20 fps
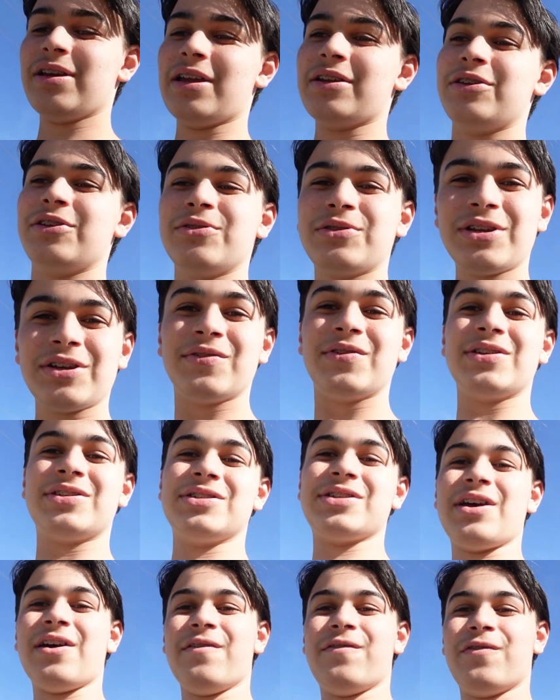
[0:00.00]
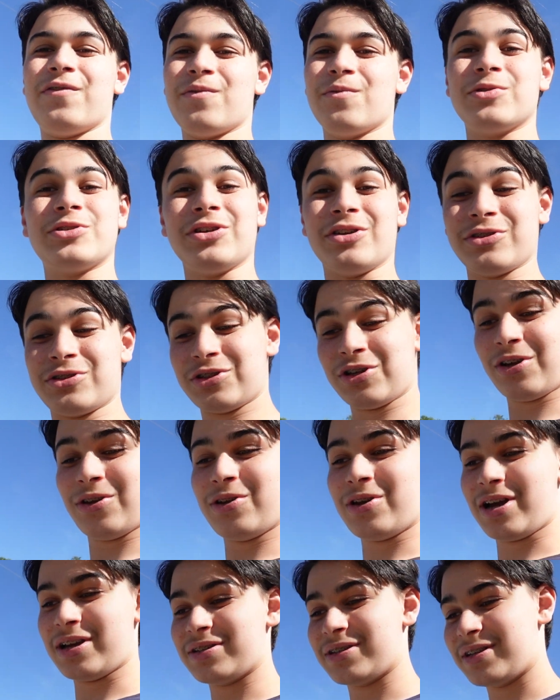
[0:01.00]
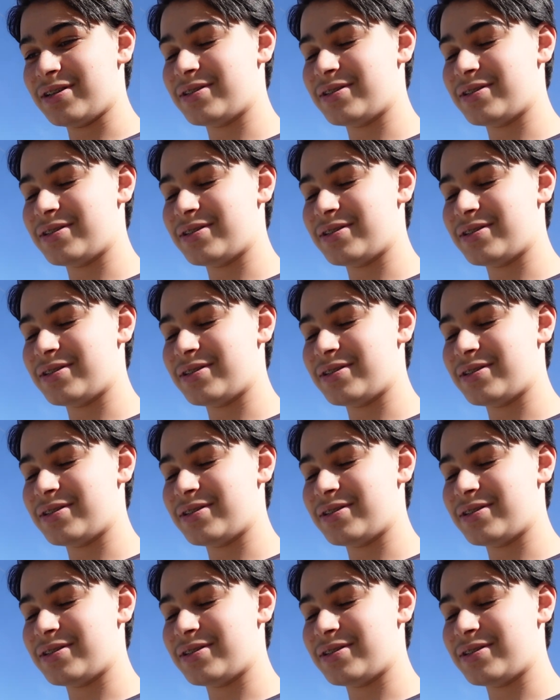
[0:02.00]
and UTV stuff, which I'll show you guys in a